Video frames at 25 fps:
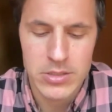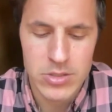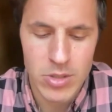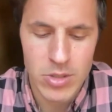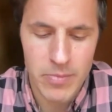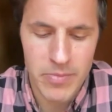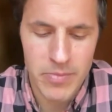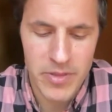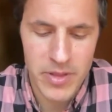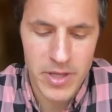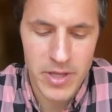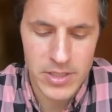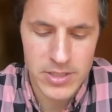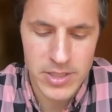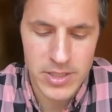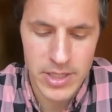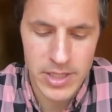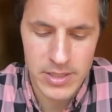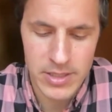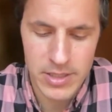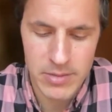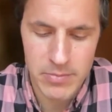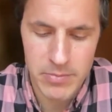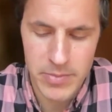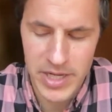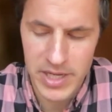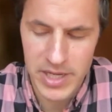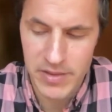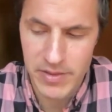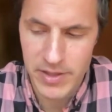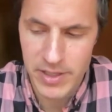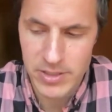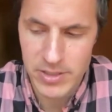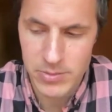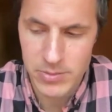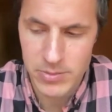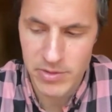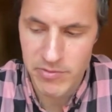some things and I did many
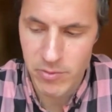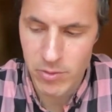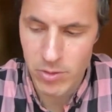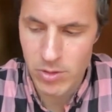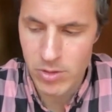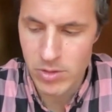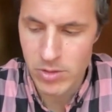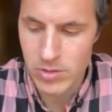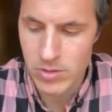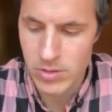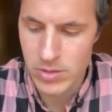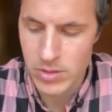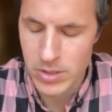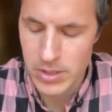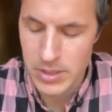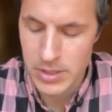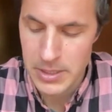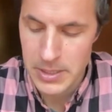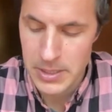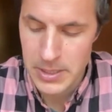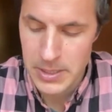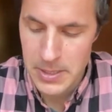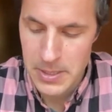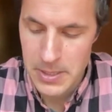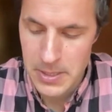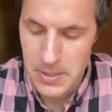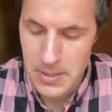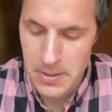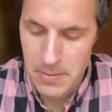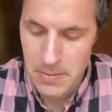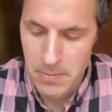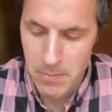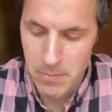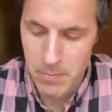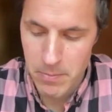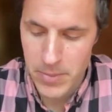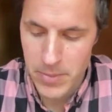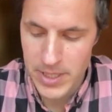things before.
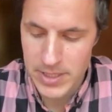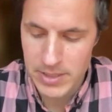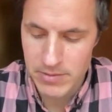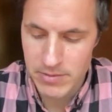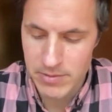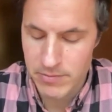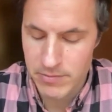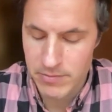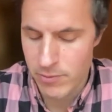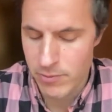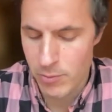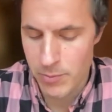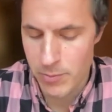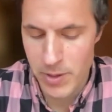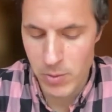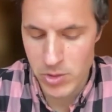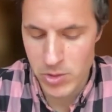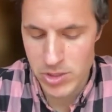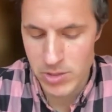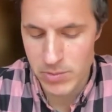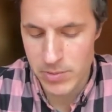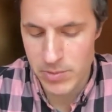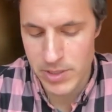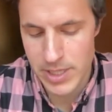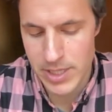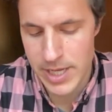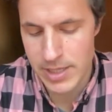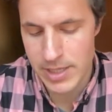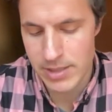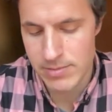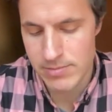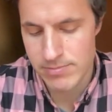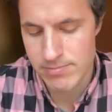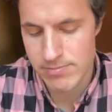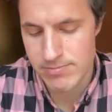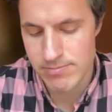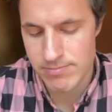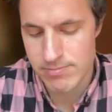But for me, it was even
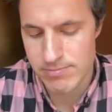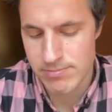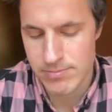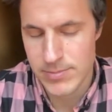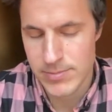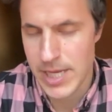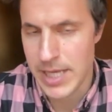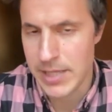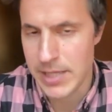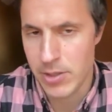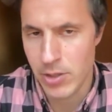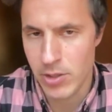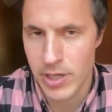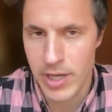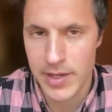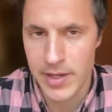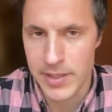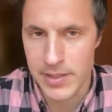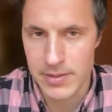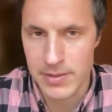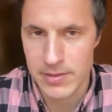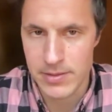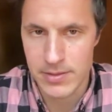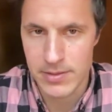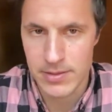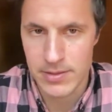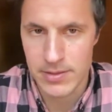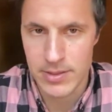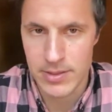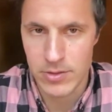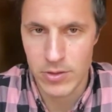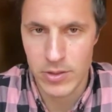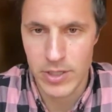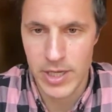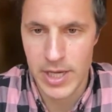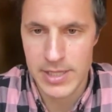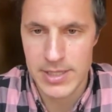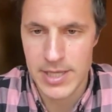like, I don't get it. I
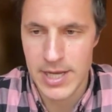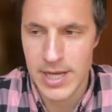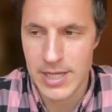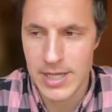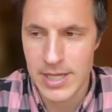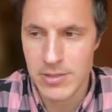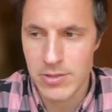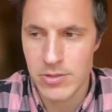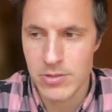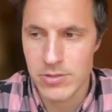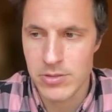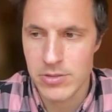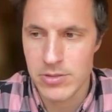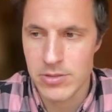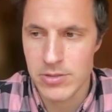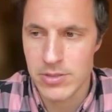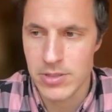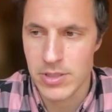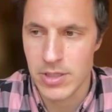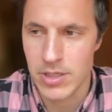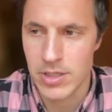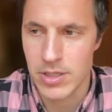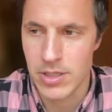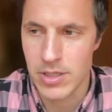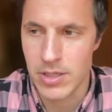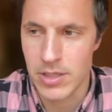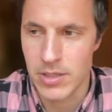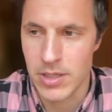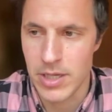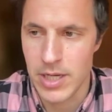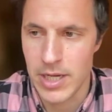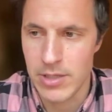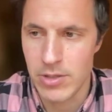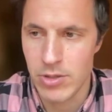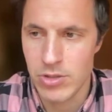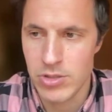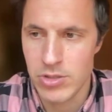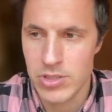don't get that because
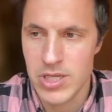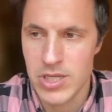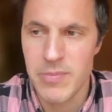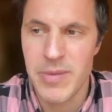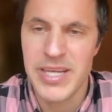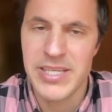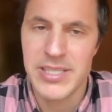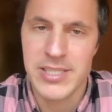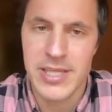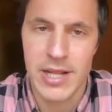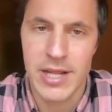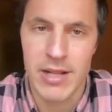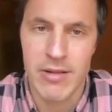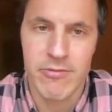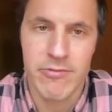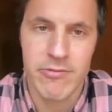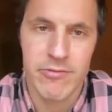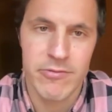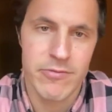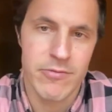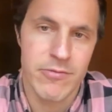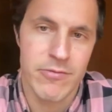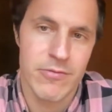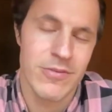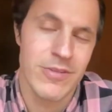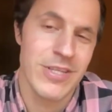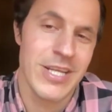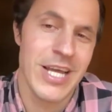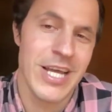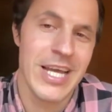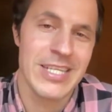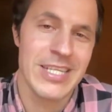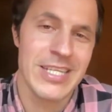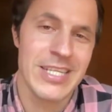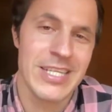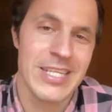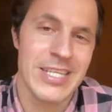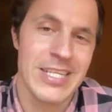I don't see myself
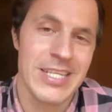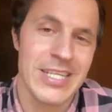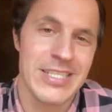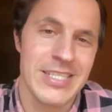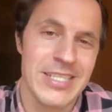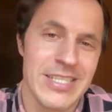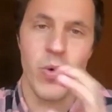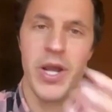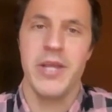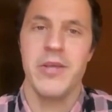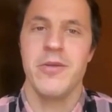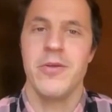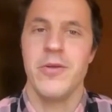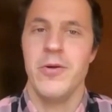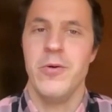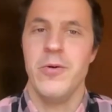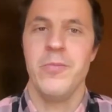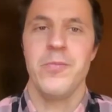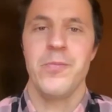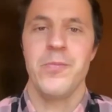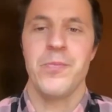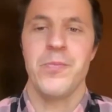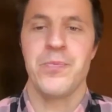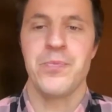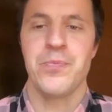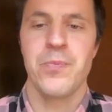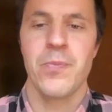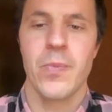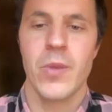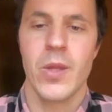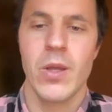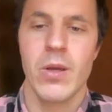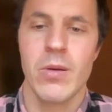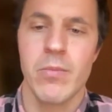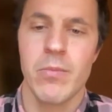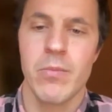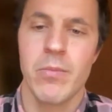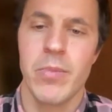as this way.
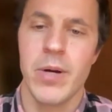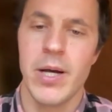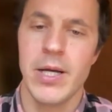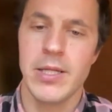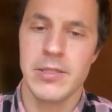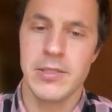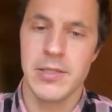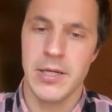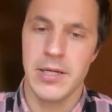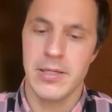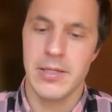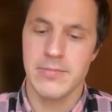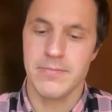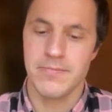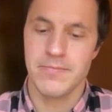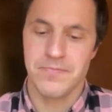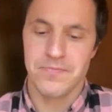But